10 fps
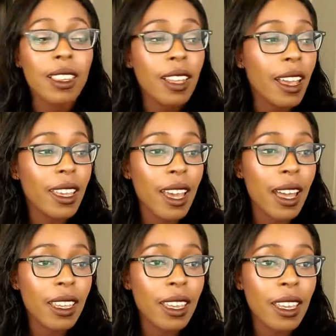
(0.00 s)
light
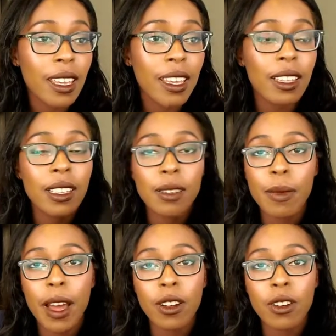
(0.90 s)
yaki, it doesn't
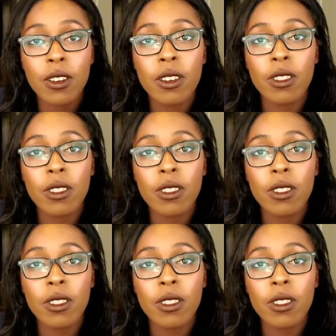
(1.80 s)
matter.